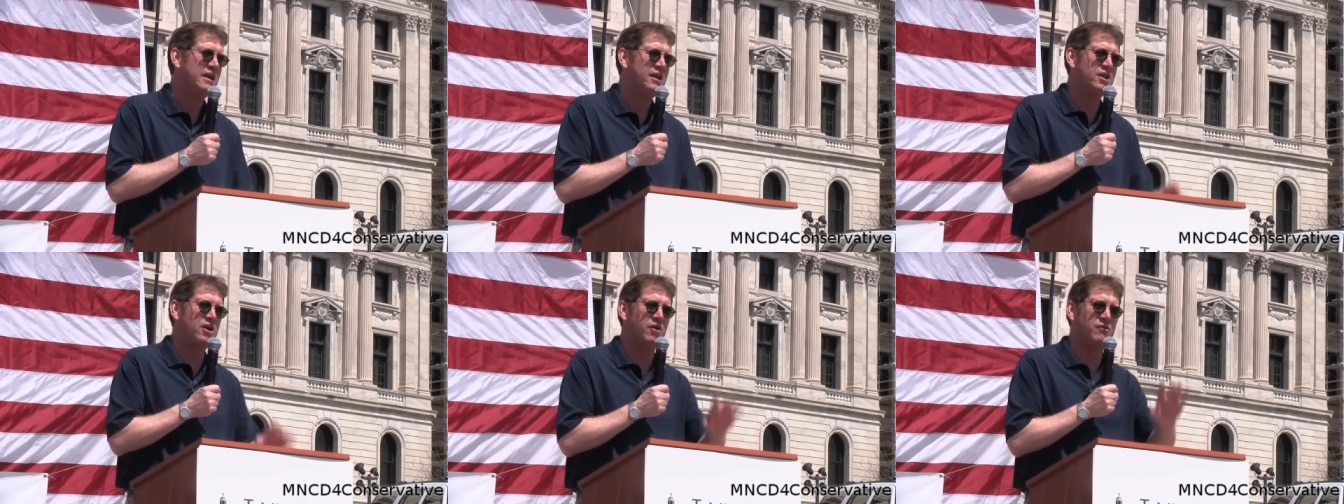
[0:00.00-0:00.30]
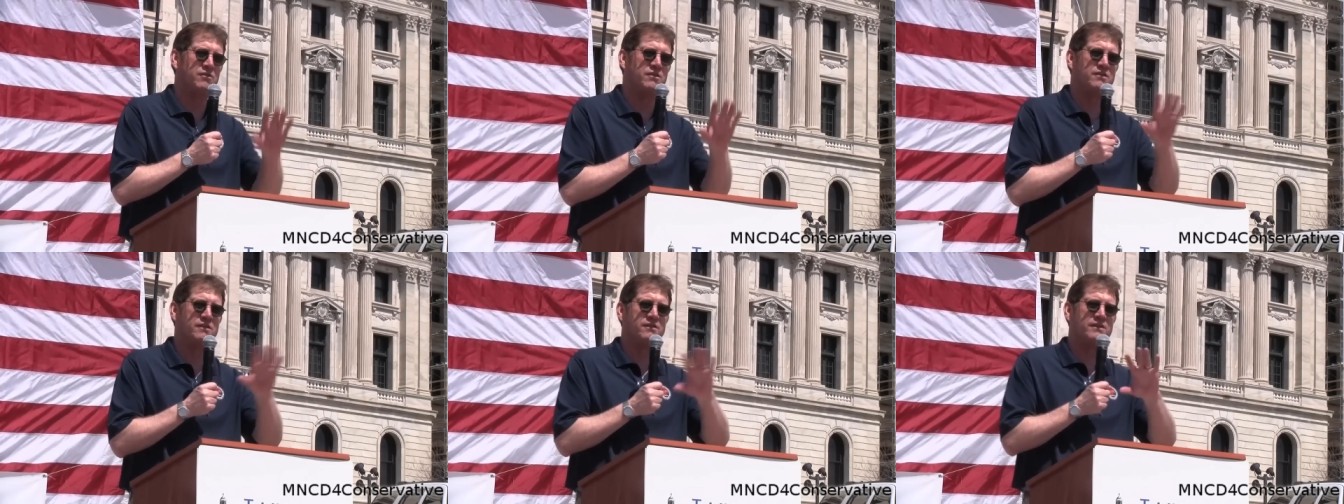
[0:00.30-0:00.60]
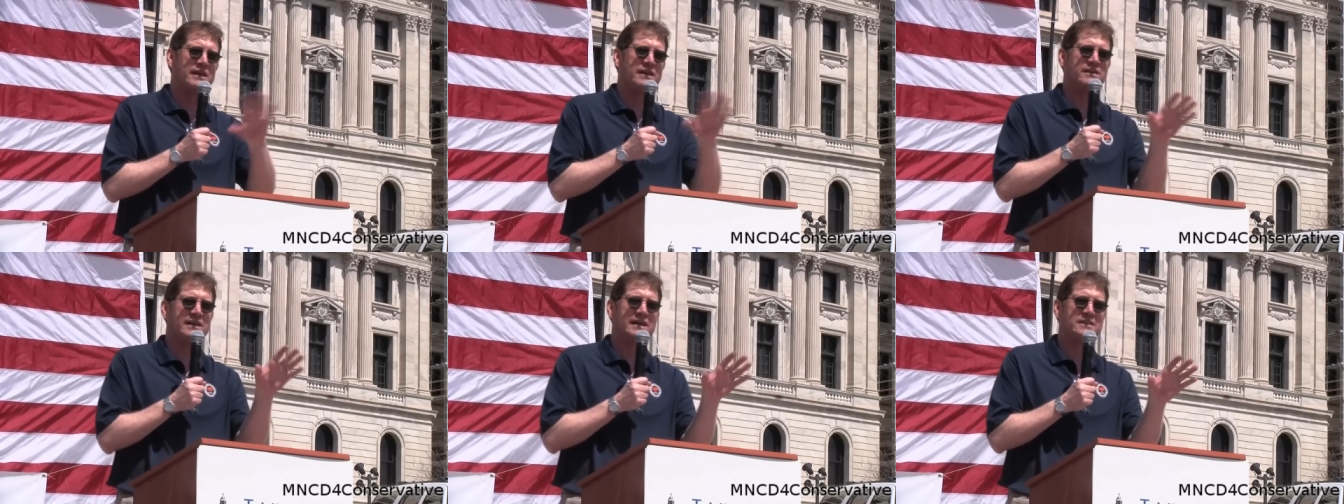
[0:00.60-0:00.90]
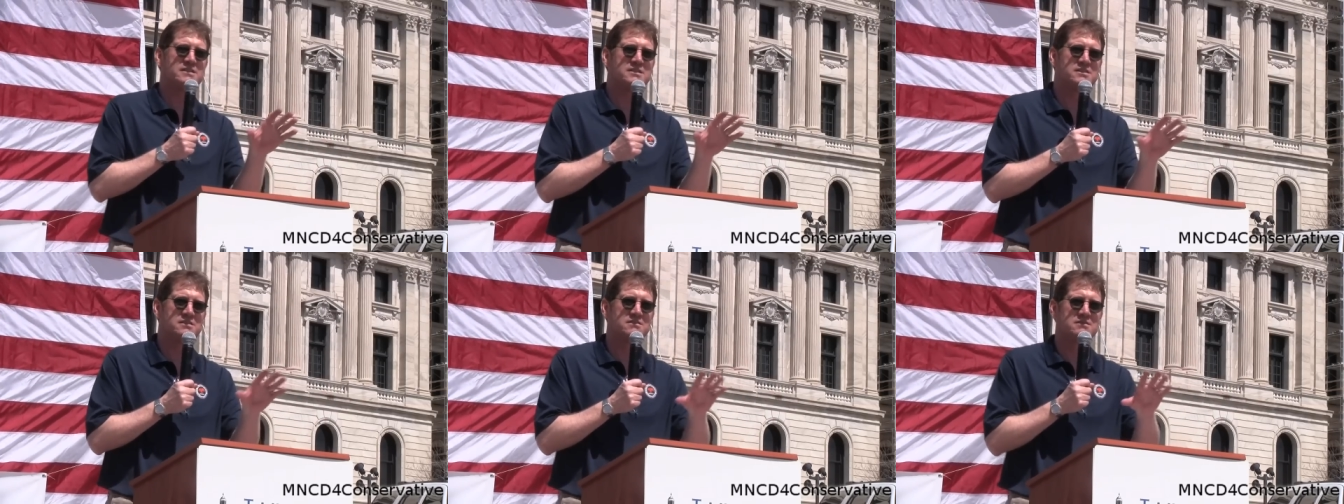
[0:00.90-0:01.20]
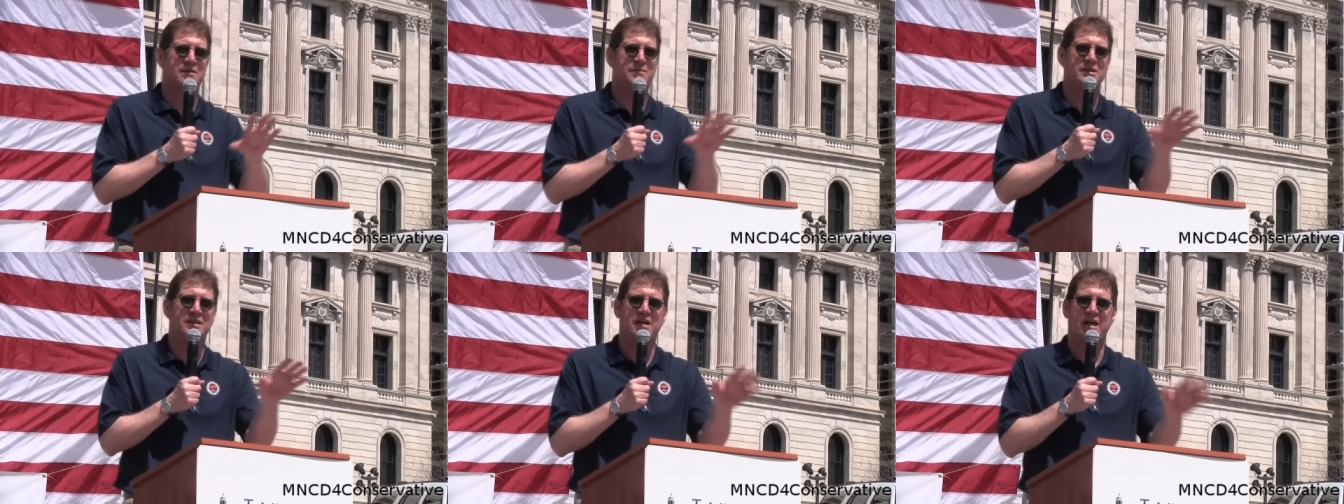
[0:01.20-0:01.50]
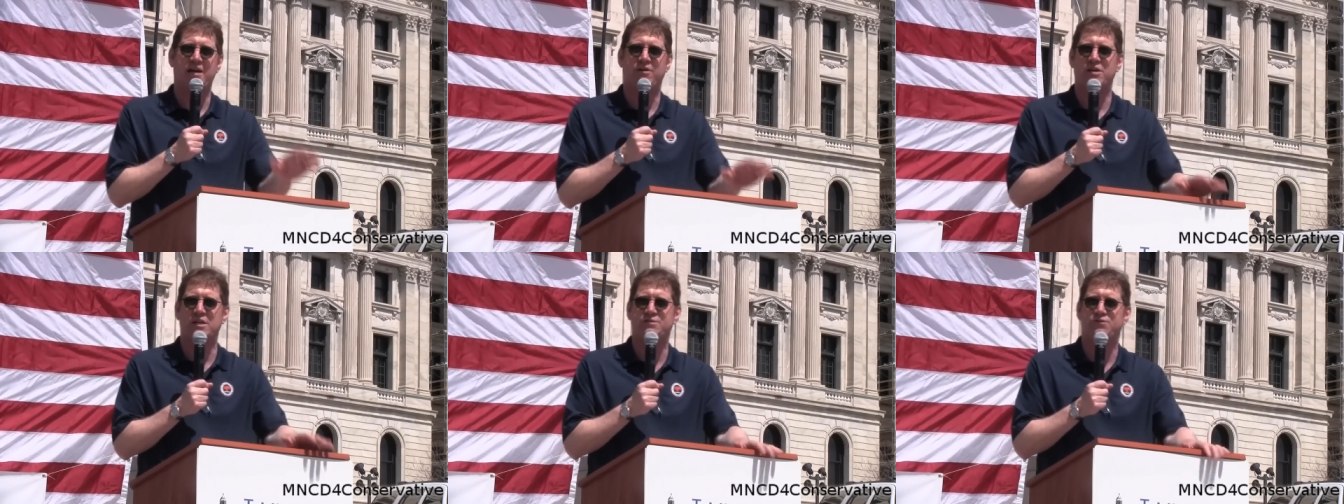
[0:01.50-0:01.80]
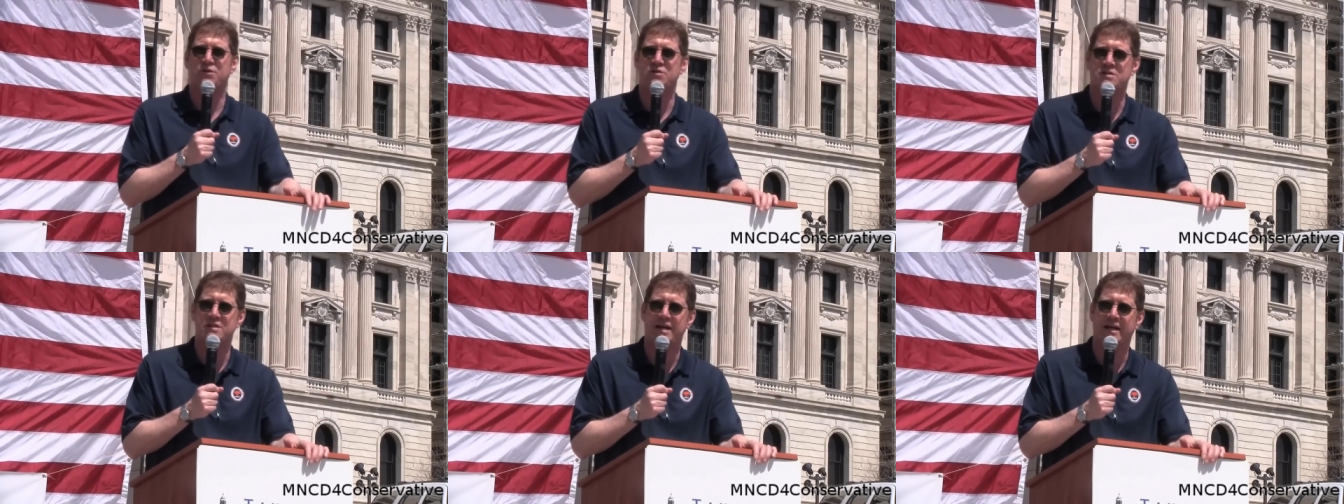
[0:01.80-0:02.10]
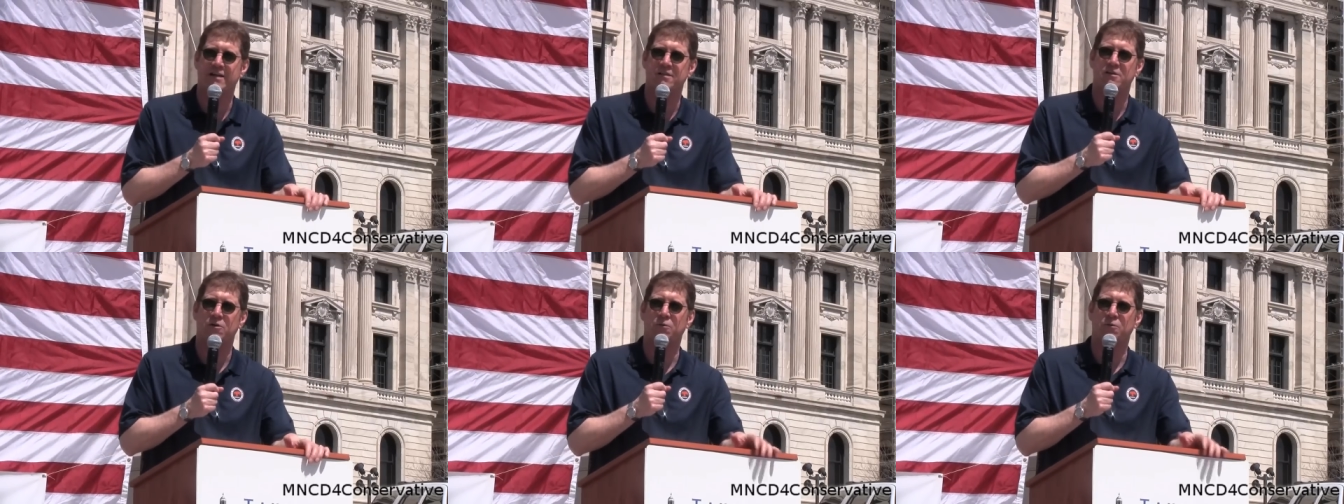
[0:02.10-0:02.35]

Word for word: You know, that, that's, let me digress for a second.